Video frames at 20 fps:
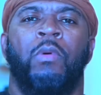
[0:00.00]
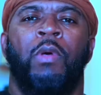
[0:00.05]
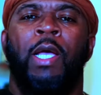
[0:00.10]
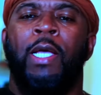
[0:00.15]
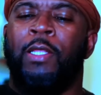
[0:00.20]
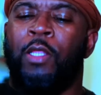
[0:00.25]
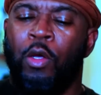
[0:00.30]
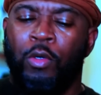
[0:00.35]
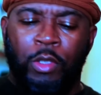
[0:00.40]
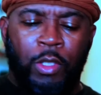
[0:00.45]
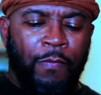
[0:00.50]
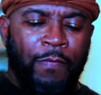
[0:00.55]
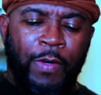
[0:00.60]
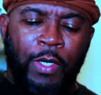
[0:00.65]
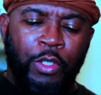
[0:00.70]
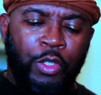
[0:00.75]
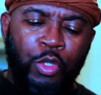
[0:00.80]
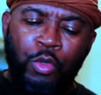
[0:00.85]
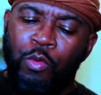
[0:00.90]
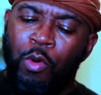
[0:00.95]
And those of
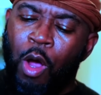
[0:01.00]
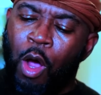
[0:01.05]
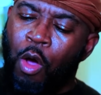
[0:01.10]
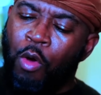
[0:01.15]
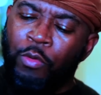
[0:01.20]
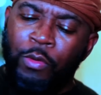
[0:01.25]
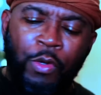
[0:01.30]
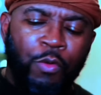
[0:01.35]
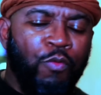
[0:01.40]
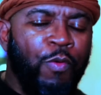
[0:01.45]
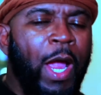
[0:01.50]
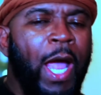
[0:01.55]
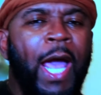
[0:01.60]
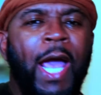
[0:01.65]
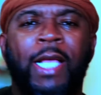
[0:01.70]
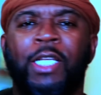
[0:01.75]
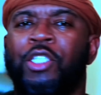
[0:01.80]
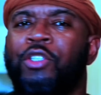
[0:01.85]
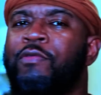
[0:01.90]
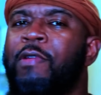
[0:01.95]
us who are on the
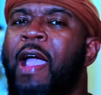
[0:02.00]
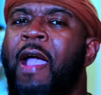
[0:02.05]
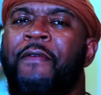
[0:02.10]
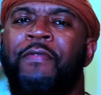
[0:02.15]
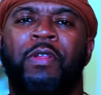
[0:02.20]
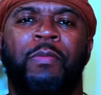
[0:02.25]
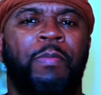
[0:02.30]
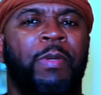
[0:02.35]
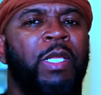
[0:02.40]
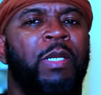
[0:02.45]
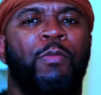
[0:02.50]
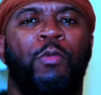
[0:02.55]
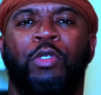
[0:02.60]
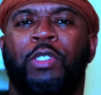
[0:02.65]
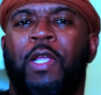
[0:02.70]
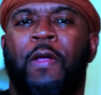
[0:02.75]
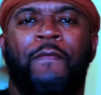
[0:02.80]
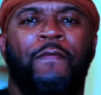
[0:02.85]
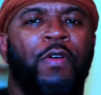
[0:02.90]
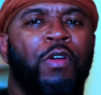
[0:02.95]
rise, striving to be the
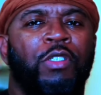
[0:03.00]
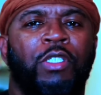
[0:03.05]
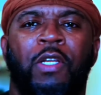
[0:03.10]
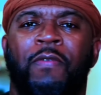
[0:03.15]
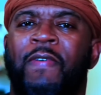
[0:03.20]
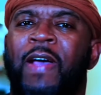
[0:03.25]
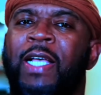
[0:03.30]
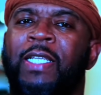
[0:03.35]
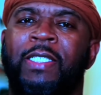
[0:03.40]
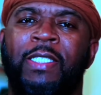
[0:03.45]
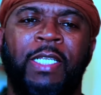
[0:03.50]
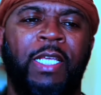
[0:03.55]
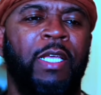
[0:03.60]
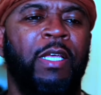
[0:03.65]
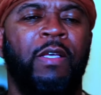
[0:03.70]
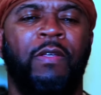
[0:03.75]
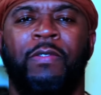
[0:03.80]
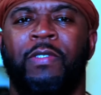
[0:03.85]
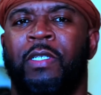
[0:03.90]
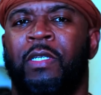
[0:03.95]
most alpha version of
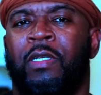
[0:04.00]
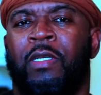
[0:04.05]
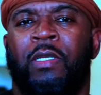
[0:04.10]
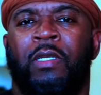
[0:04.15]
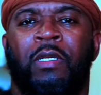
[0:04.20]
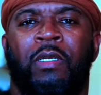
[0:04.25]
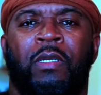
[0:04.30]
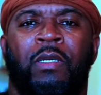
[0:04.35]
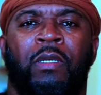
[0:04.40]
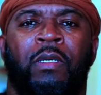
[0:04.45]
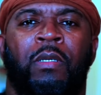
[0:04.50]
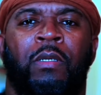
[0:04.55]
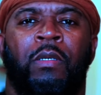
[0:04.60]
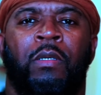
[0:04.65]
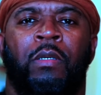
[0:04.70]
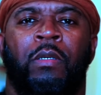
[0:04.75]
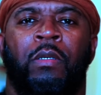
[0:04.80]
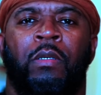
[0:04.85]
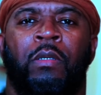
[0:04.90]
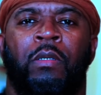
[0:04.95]
ourselves,
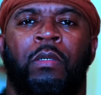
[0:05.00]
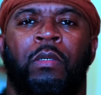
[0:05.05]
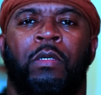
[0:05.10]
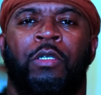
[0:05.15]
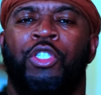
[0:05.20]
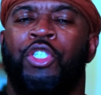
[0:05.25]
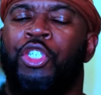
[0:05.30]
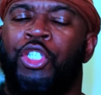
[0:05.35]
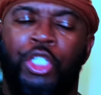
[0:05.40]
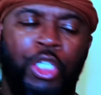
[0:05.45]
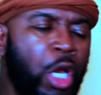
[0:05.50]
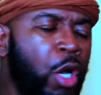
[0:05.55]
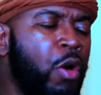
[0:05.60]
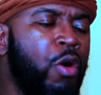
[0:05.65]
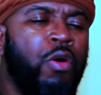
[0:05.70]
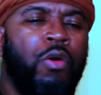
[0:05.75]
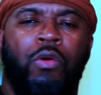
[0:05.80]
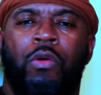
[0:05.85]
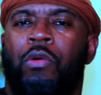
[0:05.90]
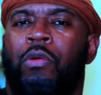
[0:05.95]

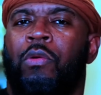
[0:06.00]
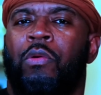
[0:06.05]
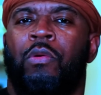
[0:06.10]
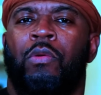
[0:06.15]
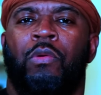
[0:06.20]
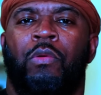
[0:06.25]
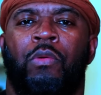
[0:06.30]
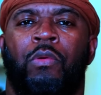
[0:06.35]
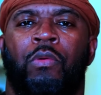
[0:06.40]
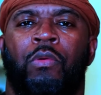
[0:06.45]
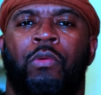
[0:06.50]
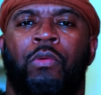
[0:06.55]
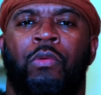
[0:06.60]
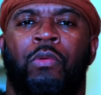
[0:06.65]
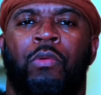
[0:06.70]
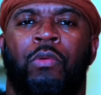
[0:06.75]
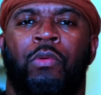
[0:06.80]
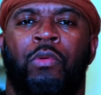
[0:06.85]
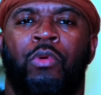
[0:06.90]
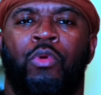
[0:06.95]
sure
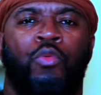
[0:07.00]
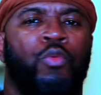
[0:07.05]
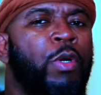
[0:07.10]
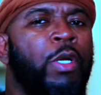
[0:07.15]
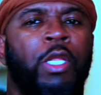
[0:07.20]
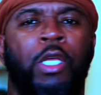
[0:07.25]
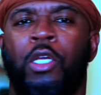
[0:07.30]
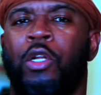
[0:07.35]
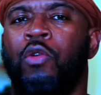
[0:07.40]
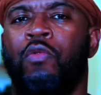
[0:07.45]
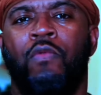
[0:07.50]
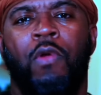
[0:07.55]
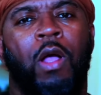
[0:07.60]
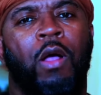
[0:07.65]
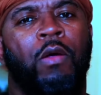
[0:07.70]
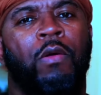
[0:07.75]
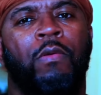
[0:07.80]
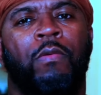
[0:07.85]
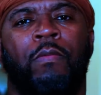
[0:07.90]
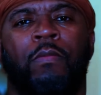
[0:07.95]
wouldn't hit her raw.